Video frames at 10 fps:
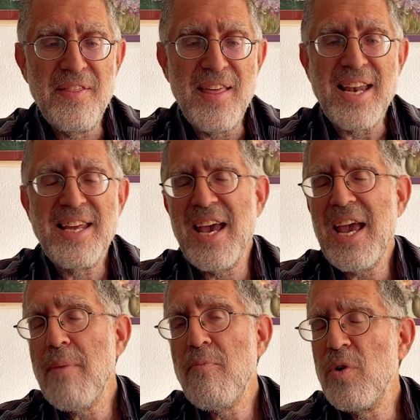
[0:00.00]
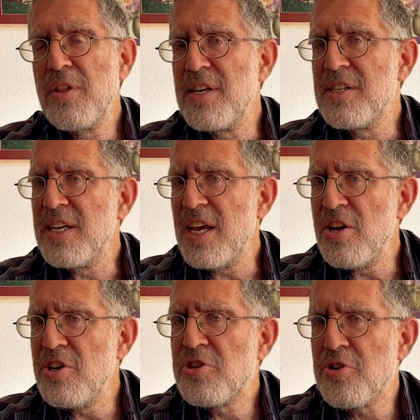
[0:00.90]
that came with this
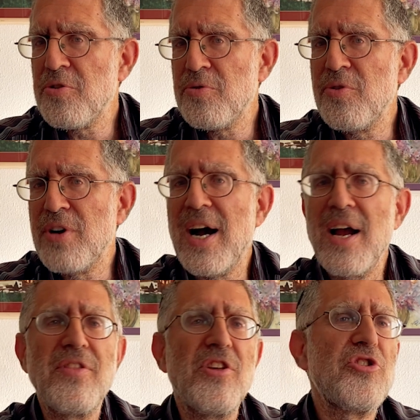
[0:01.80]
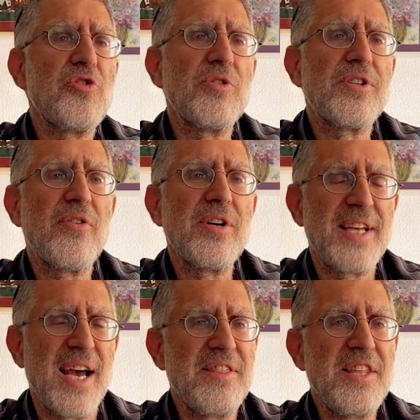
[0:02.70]
internal guide the Jews always had.